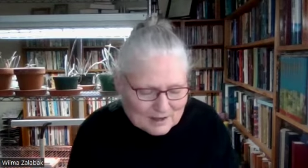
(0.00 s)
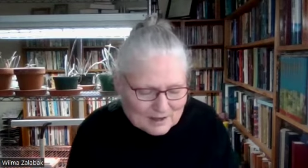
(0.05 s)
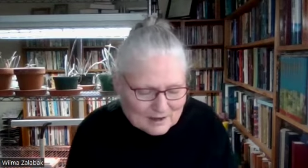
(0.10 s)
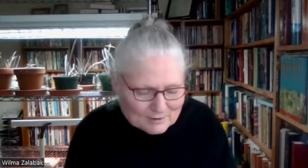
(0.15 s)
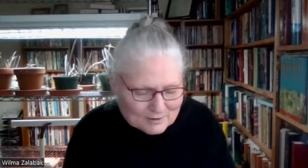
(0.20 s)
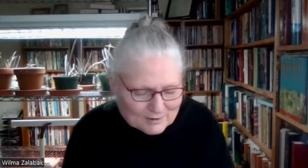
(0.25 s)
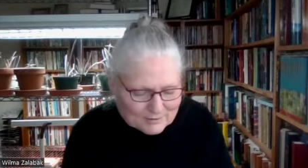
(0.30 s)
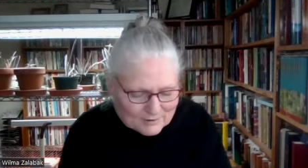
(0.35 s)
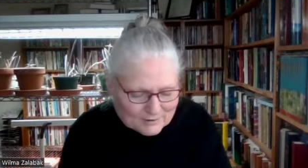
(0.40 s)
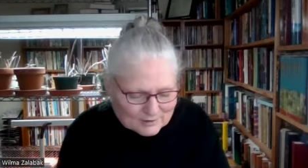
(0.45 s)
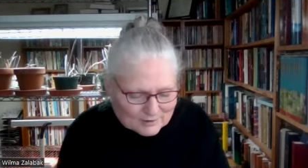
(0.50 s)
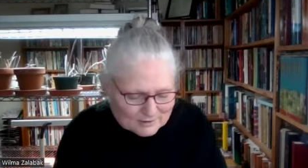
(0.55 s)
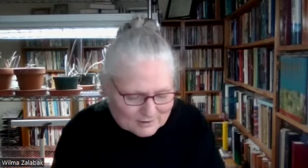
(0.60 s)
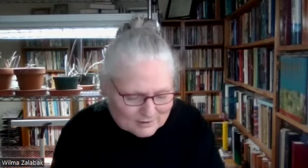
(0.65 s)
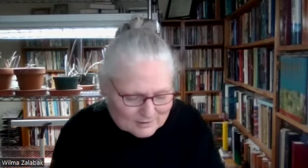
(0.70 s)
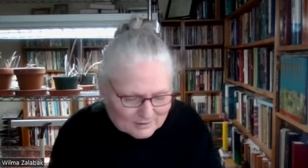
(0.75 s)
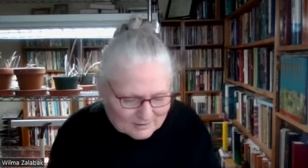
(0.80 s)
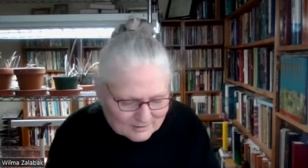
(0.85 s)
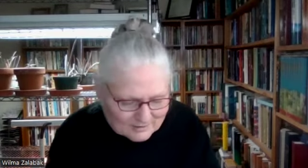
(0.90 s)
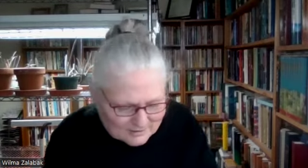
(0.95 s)
However,
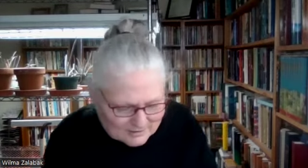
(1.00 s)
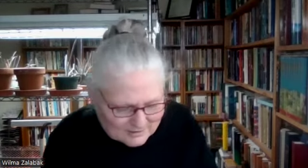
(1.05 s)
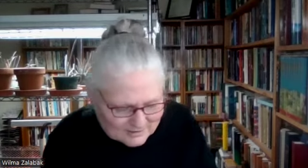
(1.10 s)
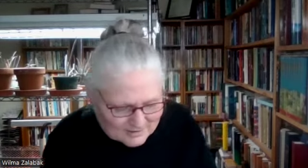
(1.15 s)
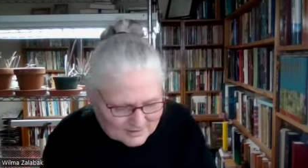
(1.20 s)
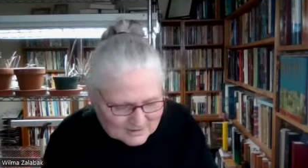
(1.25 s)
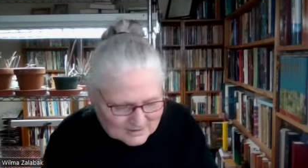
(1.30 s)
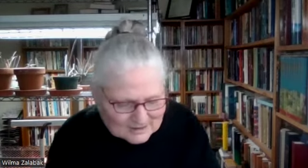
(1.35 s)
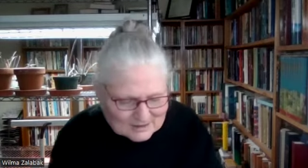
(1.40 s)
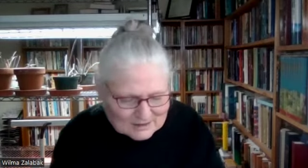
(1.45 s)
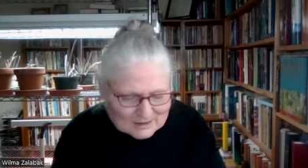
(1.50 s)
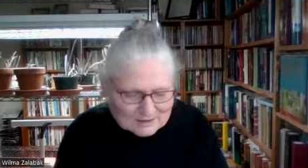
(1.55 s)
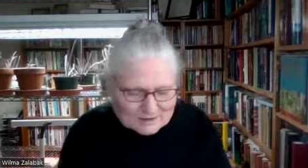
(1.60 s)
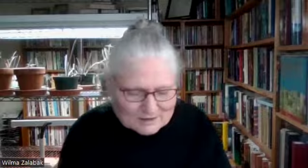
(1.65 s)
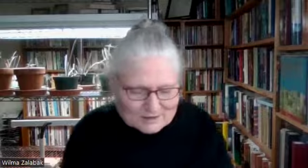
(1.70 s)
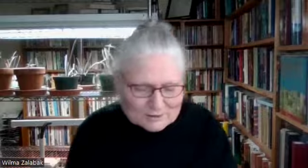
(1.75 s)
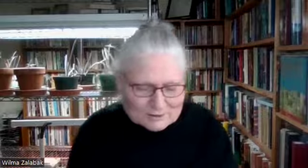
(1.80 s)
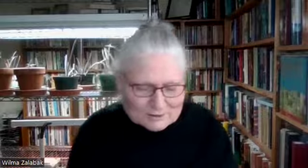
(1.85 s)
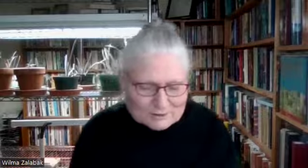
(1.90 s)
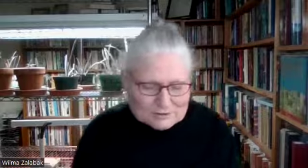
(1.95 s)

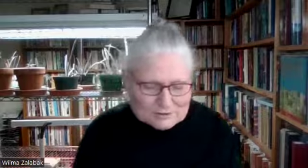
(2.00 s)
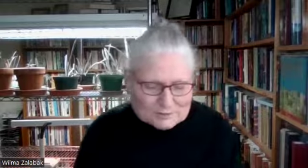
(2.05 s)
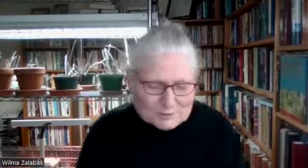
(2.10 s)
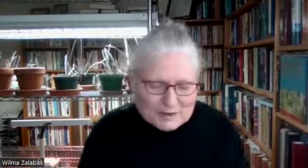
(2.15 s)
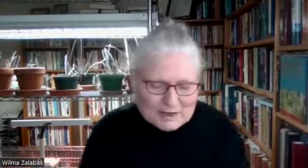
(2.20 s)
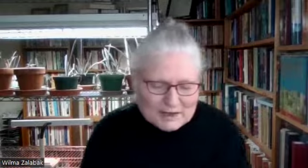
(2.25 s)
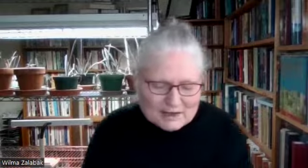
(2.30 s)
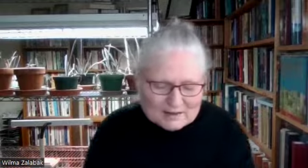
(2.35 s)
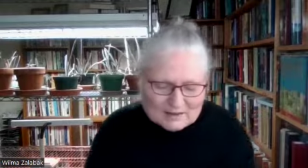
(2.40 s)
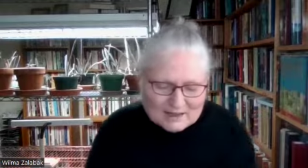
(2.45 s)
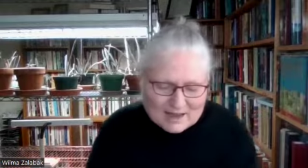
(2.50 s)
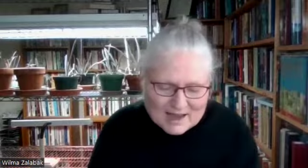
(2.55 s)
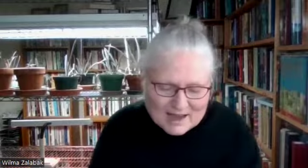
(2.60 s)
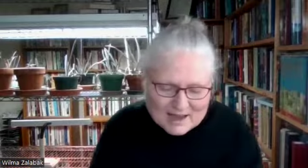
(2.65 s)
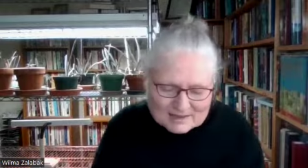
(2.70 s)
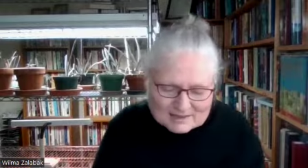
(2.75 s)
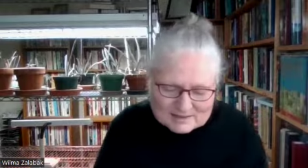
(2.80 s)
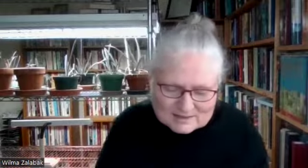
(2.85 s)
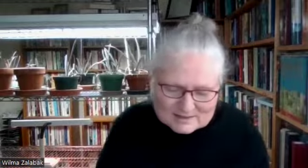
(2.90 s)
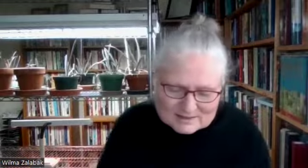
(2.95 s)
those paid
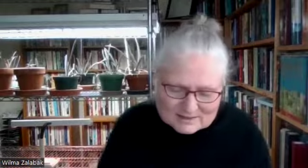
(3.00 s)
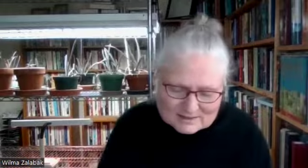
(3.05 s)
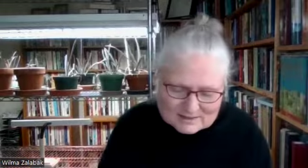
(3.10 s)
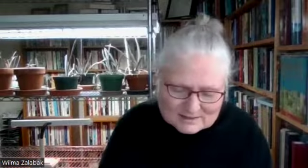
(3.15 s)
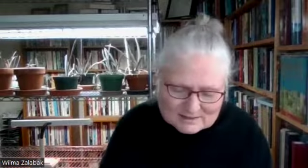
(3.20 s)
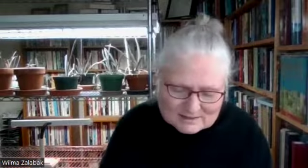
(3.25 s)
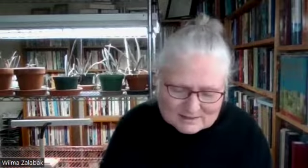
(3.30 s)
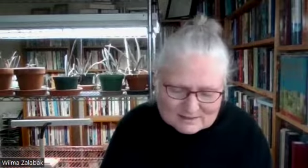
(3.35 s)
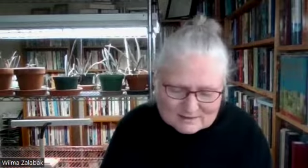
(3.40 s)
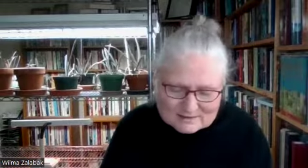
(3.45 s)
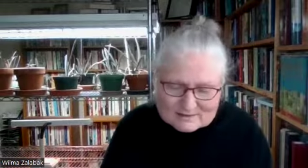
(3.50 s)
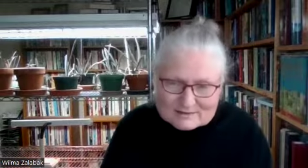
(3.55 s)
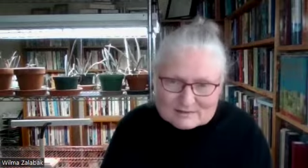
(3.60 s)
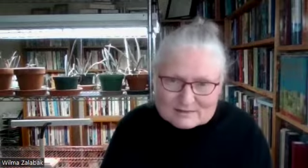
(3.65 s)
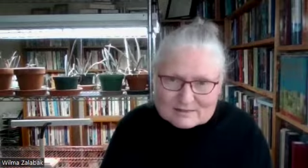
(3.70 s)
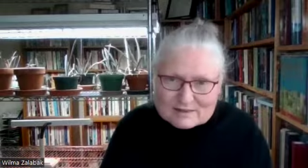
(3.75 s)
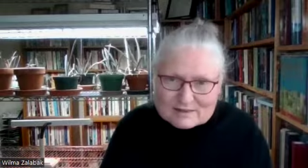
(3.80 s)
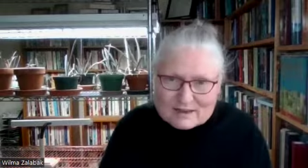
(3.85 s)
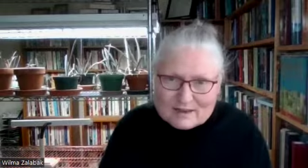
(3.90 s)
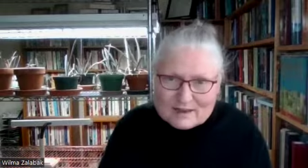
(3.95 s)
last
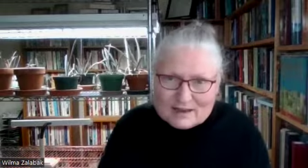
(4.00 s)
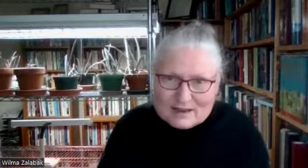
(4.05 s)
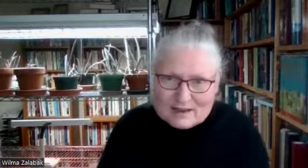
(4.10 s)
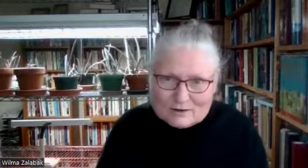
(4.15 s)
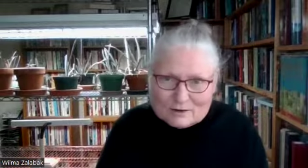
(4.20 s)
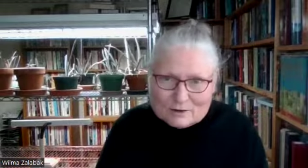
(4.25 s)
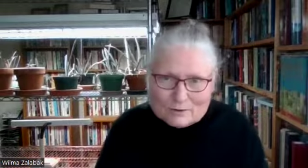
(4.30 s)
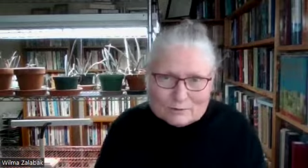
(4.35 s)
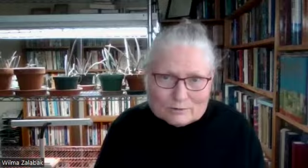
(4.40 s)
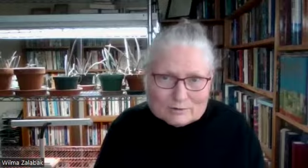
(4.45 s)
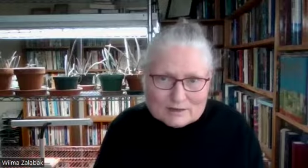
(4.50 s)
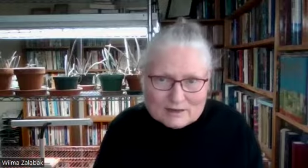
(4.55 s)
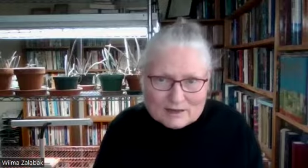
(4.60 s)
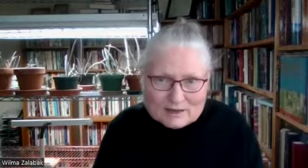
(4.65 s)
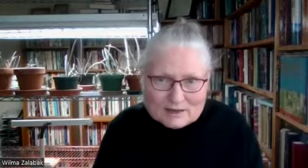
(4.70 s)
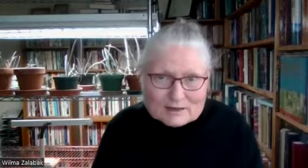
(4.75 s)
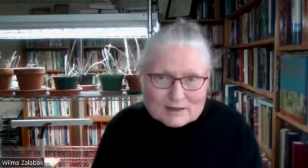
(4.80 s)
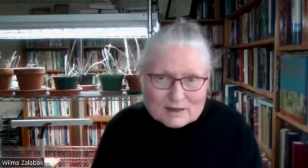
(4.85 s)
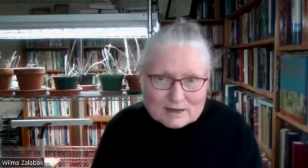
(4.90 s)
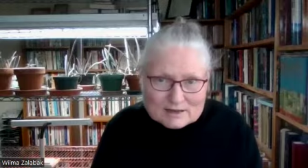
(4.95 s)
and only
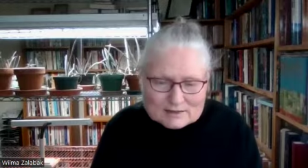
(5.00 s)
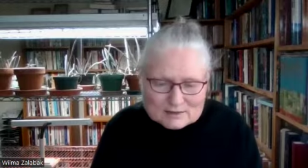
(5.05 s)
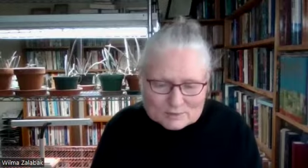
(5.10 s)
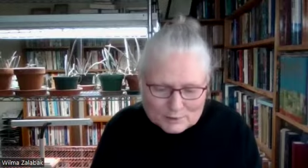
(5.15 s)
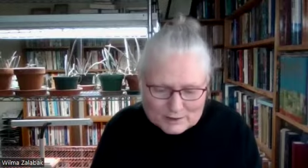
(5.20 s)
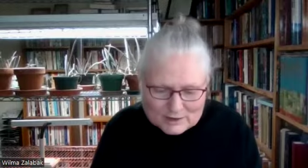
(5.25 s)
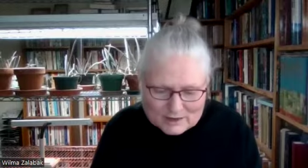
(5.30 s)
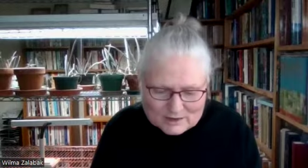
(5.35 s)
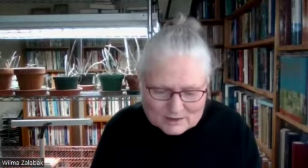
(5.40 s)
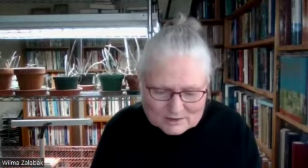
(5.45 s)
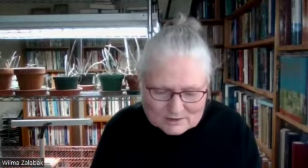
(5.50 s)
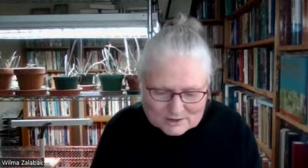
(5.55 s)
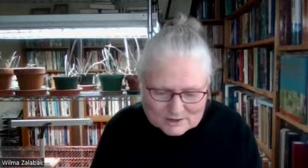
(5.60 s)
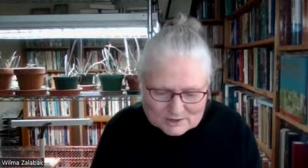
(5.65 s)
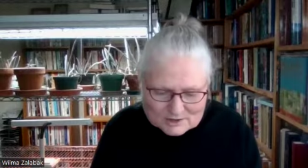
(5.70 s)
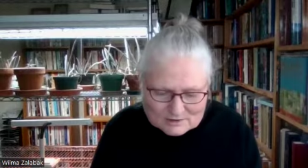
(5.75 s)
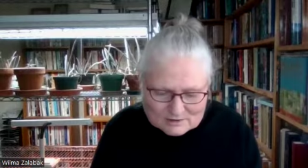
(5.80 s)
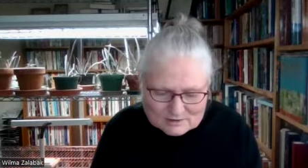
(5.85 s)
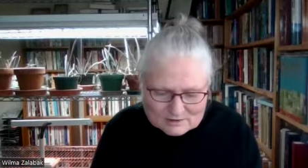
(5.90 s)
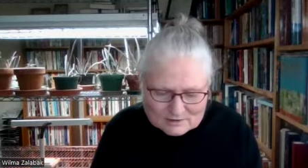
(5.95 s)
a day's wage